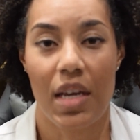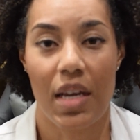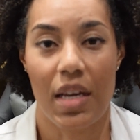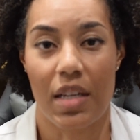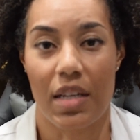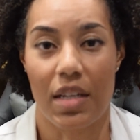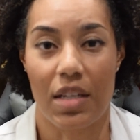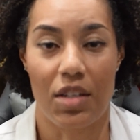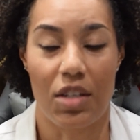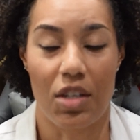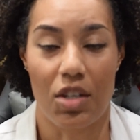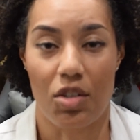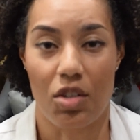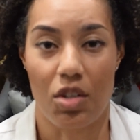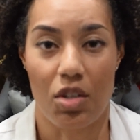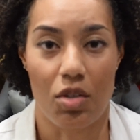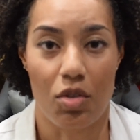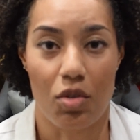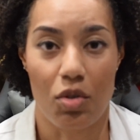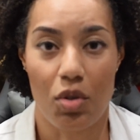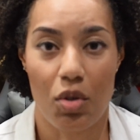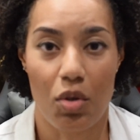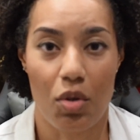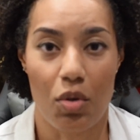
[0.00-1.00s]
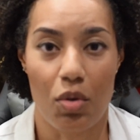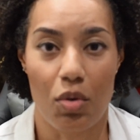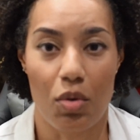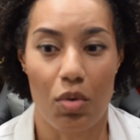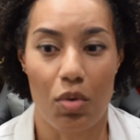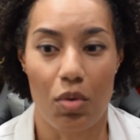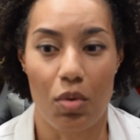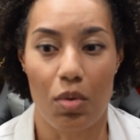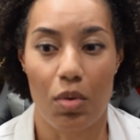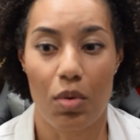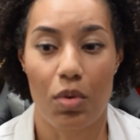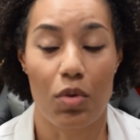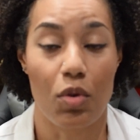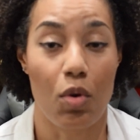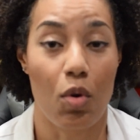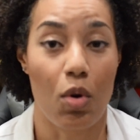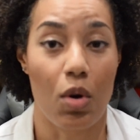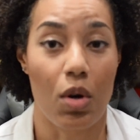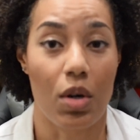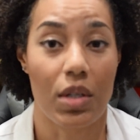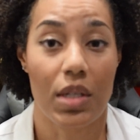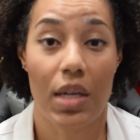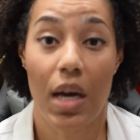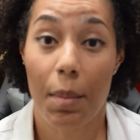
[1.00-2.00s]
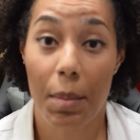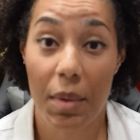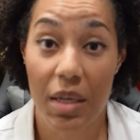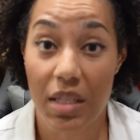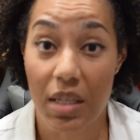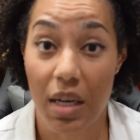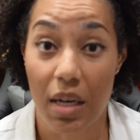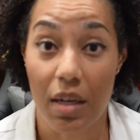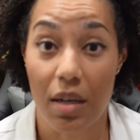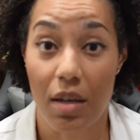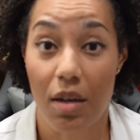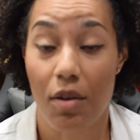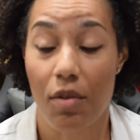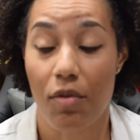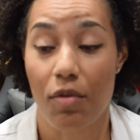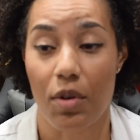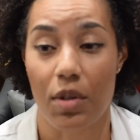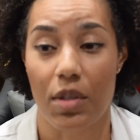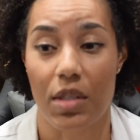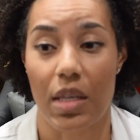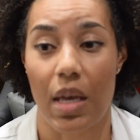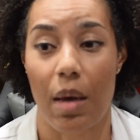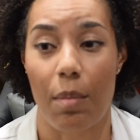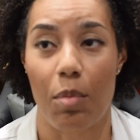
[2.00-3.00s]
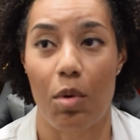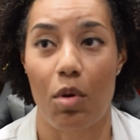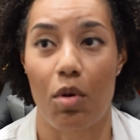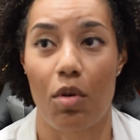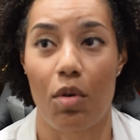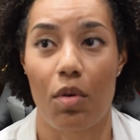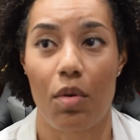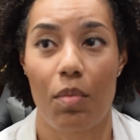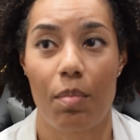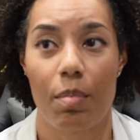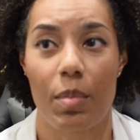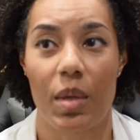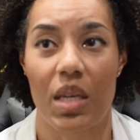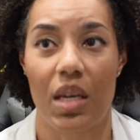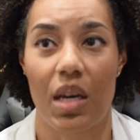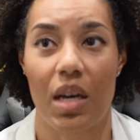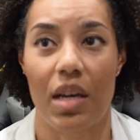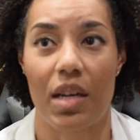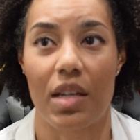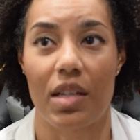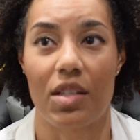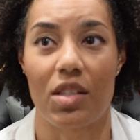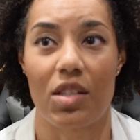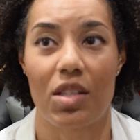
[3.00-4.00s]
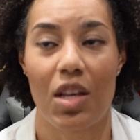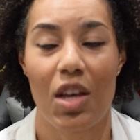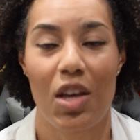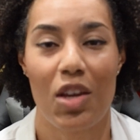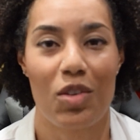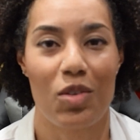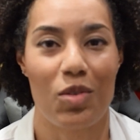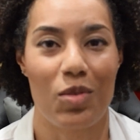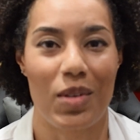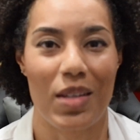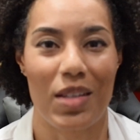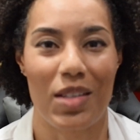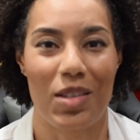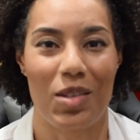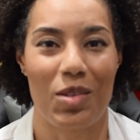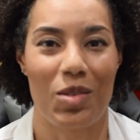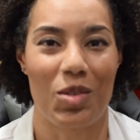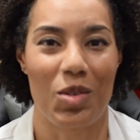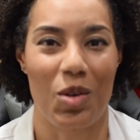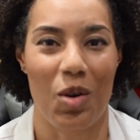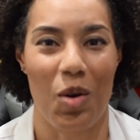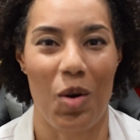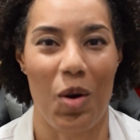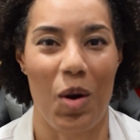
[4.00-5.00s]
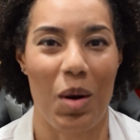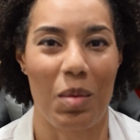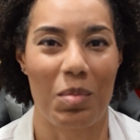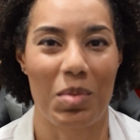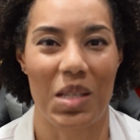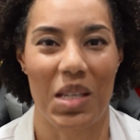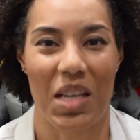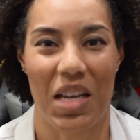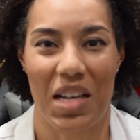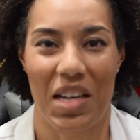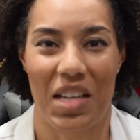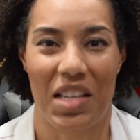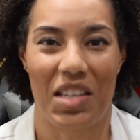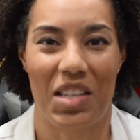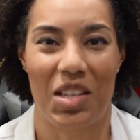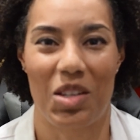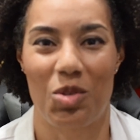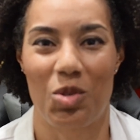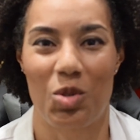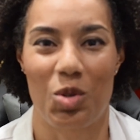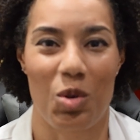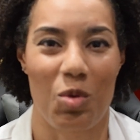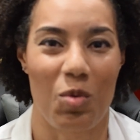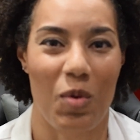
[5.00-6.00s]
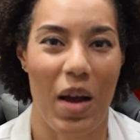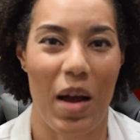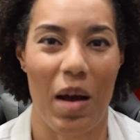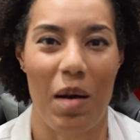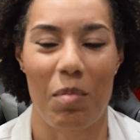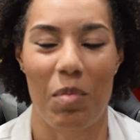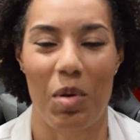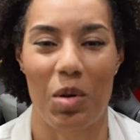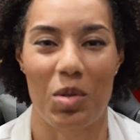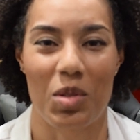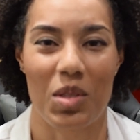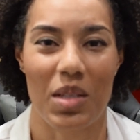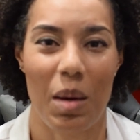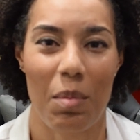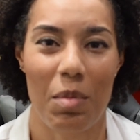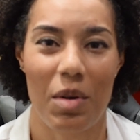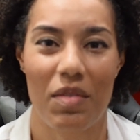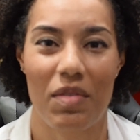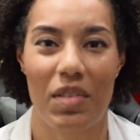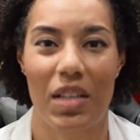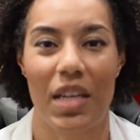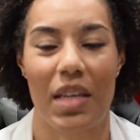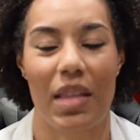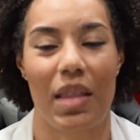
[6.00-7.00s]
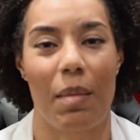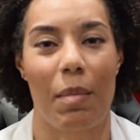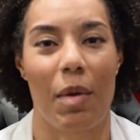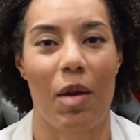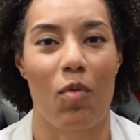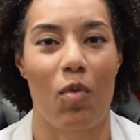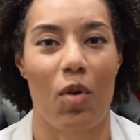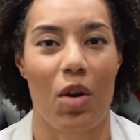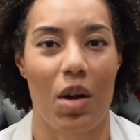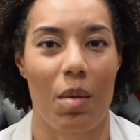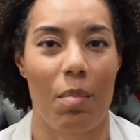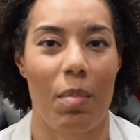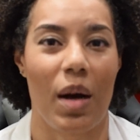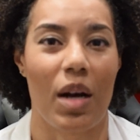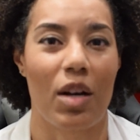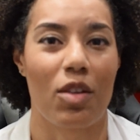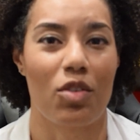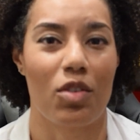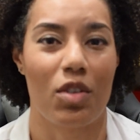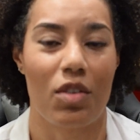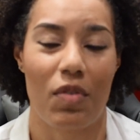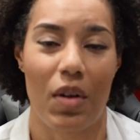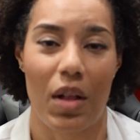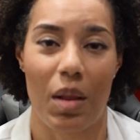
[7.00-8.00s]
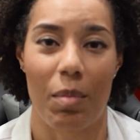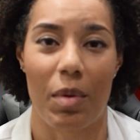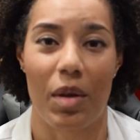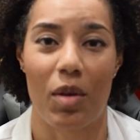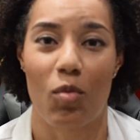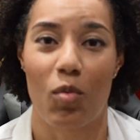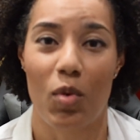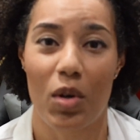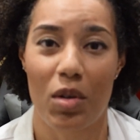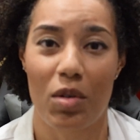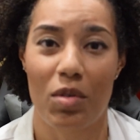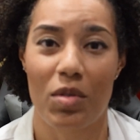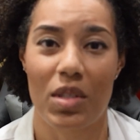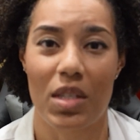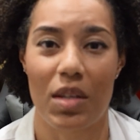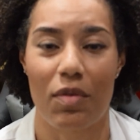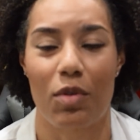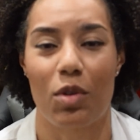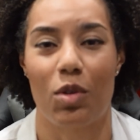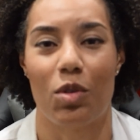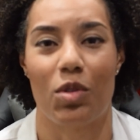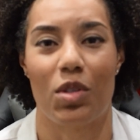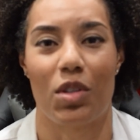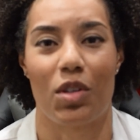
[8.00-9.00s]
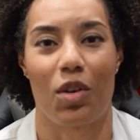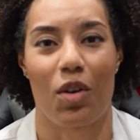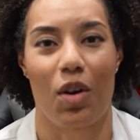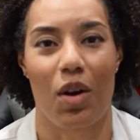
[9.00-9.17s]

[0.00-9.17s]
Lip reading: in addition to your tummy tuck, for example, because you need to use your arms to kind of get you around postoperatively, and they may worry about you developing wounds if you're using your